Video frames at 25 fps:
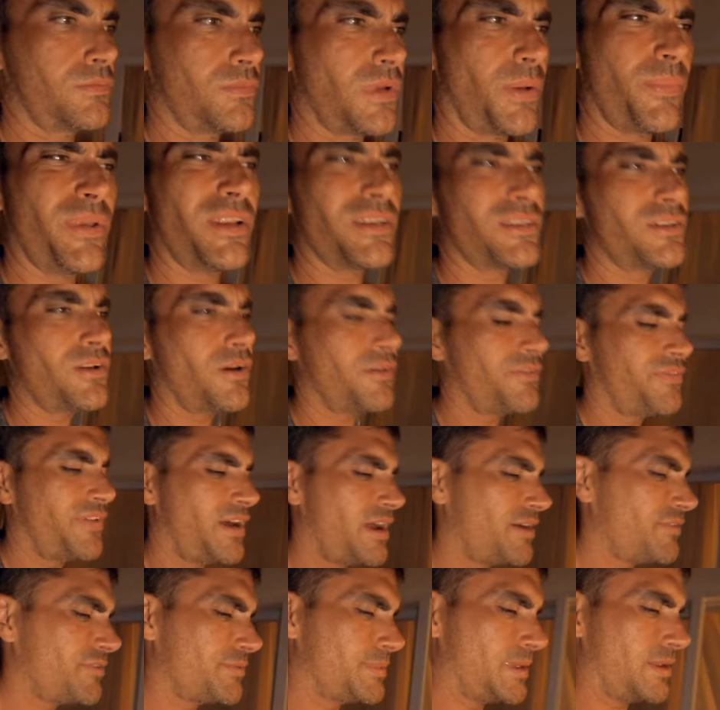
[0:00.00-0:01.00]
I mean, it's not
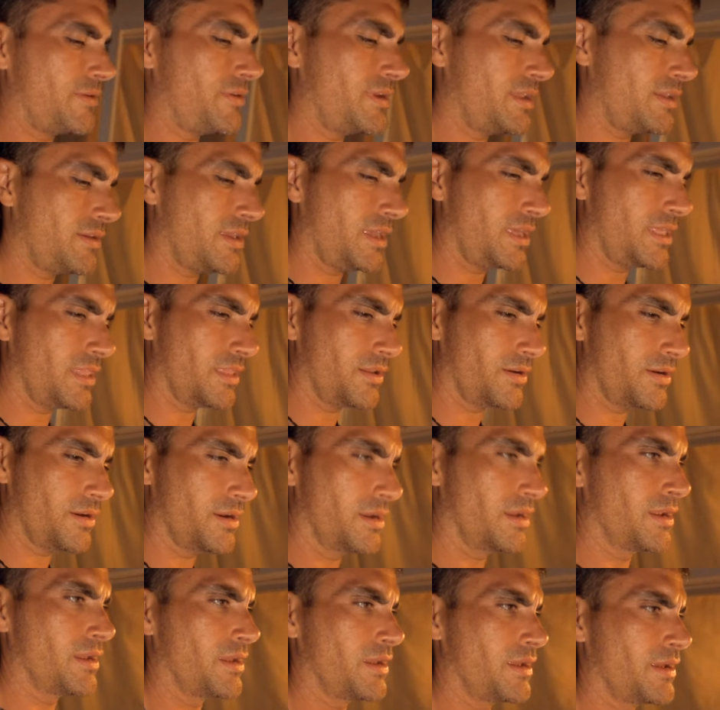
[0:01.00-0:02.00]
far from here either,
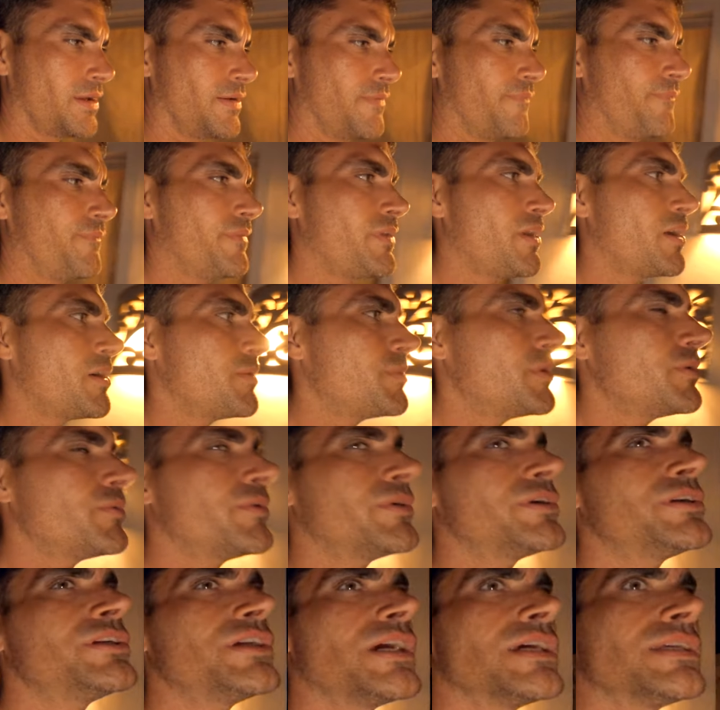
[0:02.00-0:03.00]
you know, but
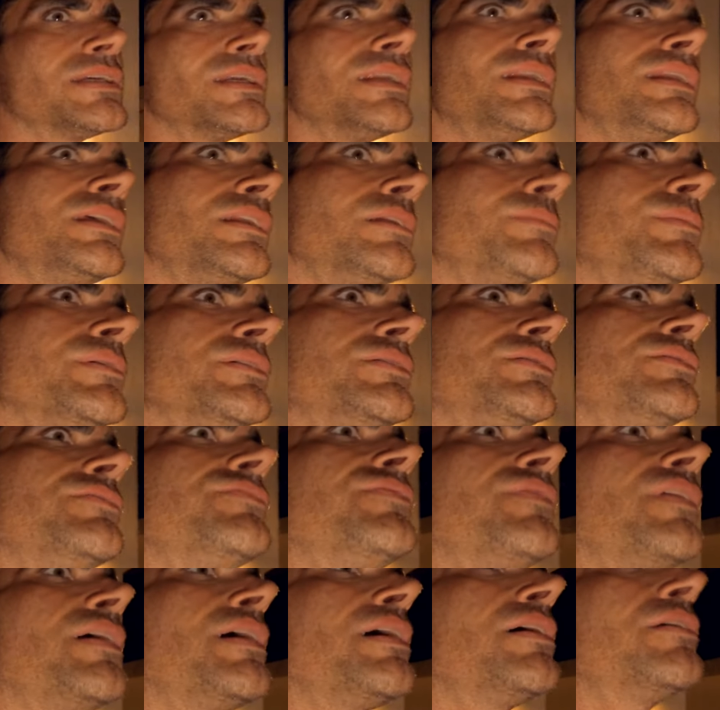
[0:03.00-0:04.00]
we're just a little bit too
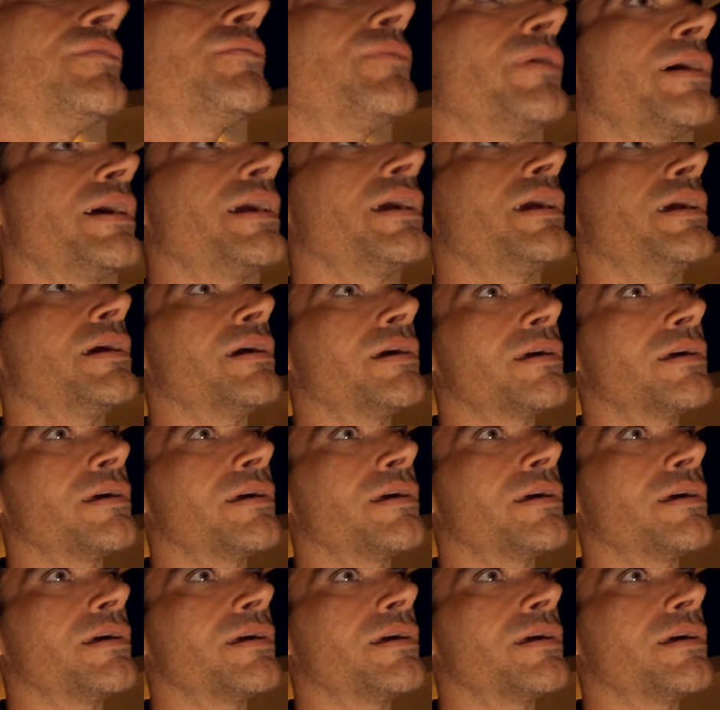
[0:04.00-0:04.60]
far away.